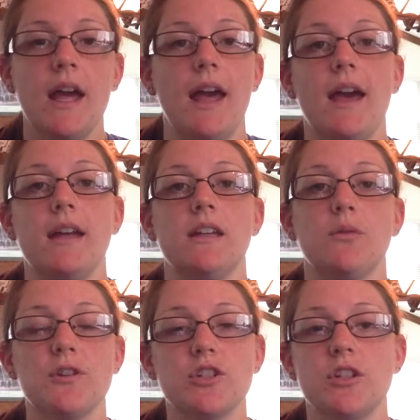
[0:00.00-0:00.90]
And he
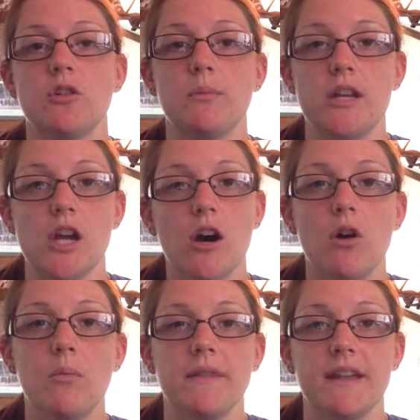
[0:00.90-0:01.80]
originally told me
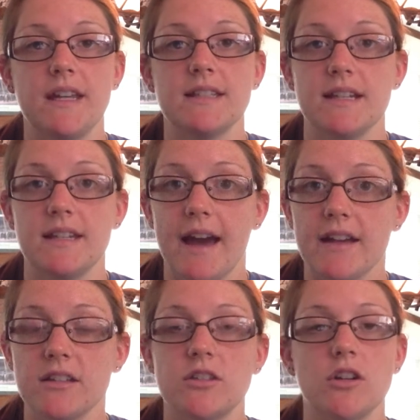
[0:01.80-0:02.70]
no, but then he said
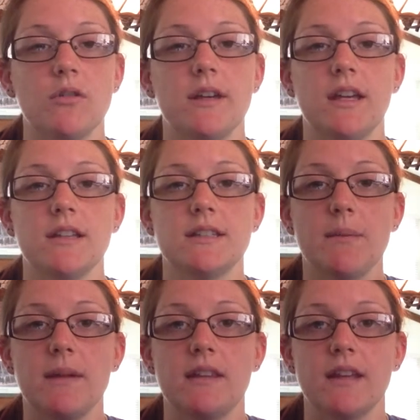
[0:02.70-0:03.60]
yes. So he
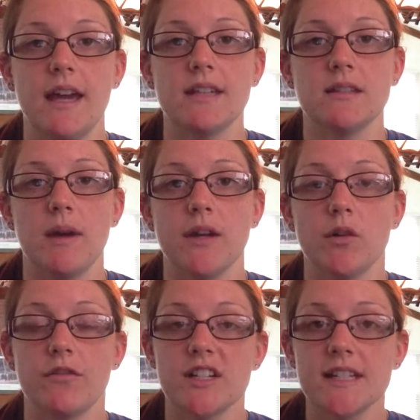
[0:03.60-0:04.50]
sent me the case and the
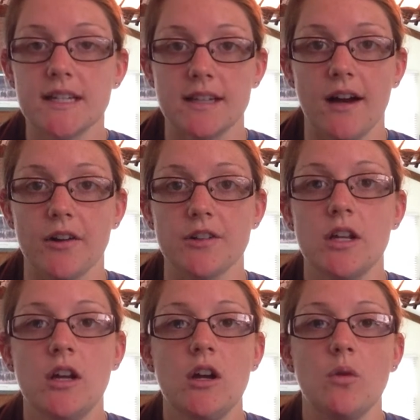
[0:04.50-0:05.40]
manual for $6,
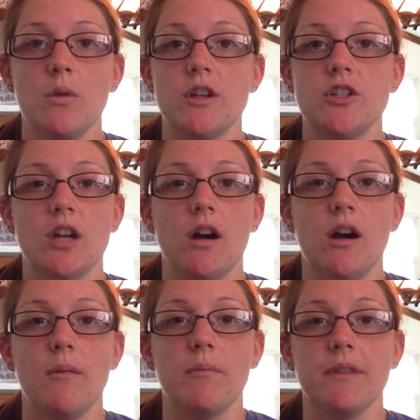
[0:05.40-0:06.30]
which
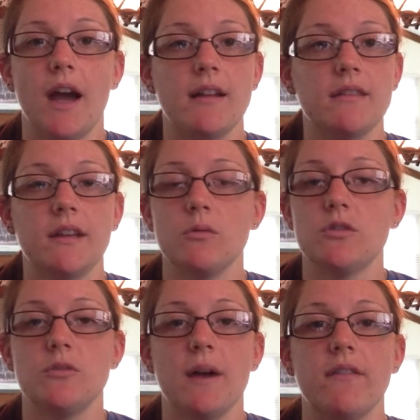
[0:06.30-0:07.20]
I didn't think was
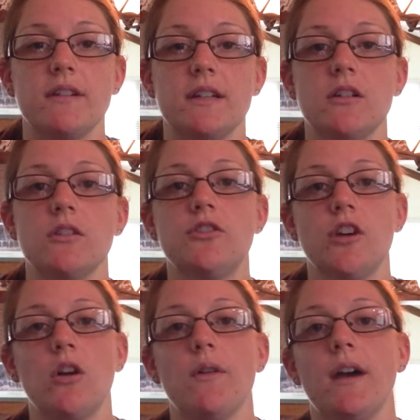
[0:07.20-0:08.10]
too bad of a deal.
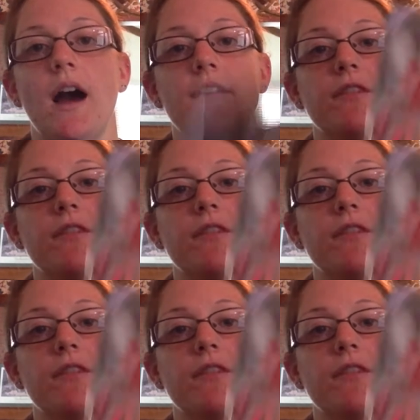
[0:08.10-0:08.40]
So I